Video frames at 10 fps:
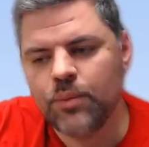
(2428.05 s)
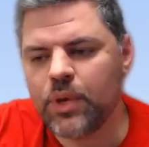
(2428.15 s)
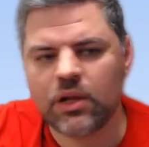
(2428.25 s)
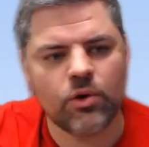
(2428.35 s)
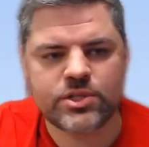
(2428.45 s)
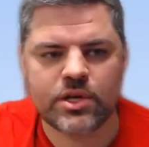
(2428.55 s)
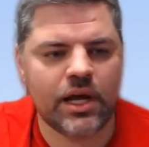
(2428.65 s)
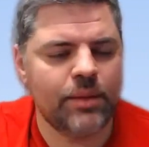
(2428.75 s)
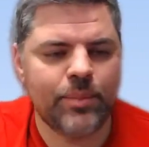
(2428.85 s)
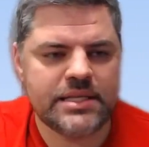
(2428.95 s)
But also
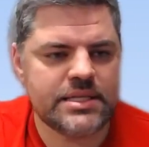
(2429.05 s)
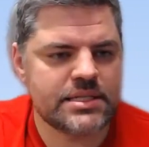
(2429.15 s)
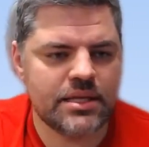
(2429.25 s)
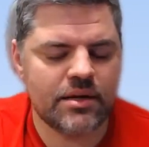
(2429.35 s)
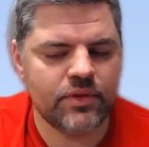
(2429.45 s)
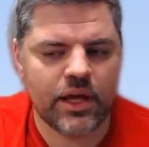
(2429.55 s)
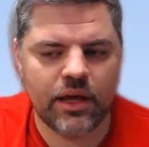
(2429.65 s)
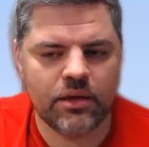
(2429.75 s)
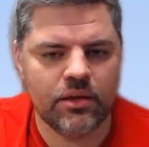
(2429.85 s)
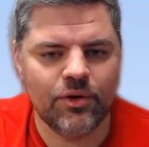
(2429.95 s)
kind of basic stuff
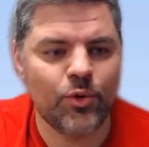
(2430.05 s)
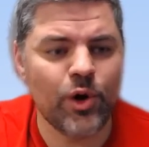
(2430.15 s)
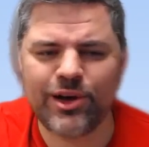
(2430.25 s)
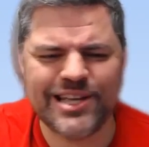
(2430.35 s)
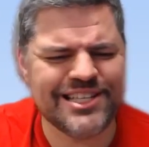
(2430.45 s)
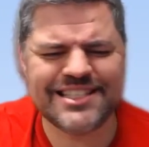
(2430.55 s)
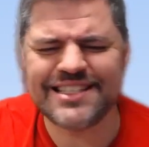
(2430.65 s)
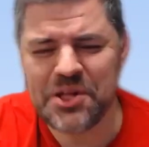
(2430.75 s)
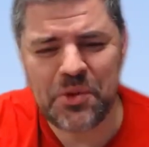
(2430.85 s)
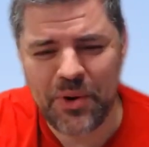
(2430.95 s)
like, quick question
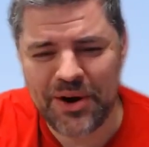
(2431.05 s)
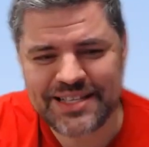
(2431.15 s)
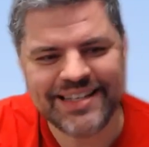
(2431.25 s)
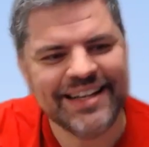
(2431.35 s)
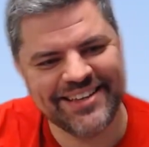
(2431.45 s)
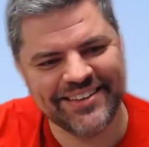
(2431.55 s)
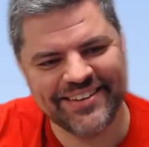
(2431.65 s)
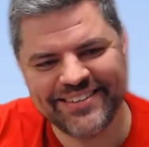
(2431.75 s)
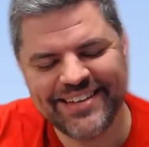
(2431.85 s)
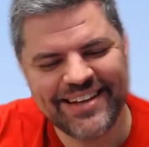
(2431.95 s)
still works. I
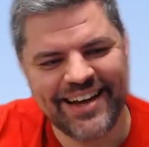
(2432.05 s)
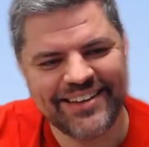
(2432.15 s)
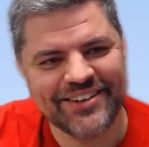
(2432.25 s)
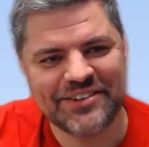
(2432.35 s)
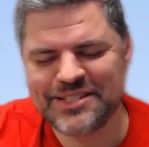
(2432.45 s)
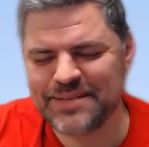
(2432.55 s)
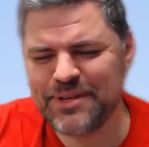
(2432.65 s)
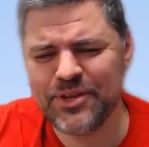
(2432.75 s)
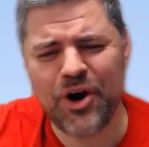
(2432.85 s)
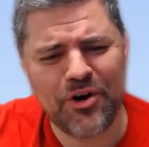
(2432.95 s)
know it's
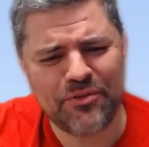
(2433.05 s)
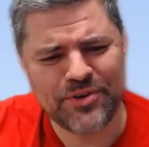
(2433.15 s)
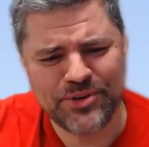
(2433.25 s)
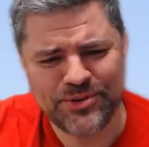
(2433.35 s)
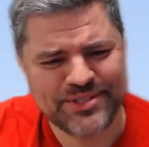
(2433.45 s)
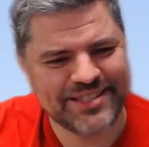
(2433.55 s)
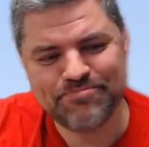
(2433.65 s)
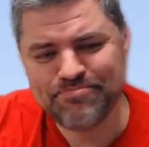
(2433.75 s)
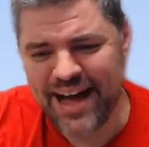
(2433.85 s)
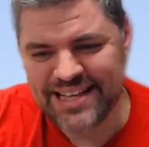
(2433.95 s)
been overused
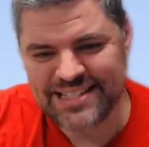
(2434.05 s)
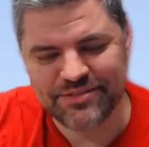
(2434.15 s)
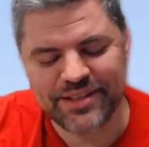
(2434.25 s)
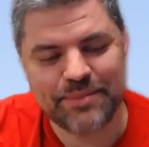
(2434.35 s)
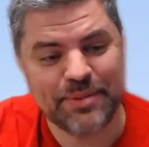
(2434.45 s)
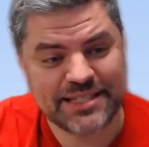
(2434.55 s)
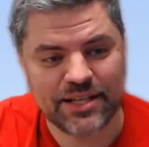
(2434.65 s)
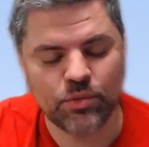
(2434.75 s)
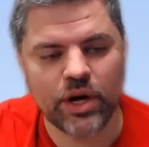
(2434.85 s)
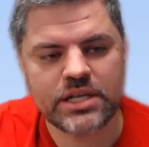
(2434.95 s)
massively, but
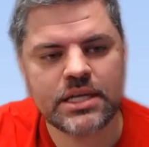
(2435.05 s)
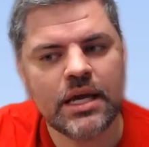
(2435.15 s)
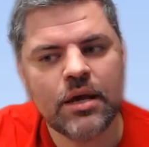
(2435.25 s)
still works.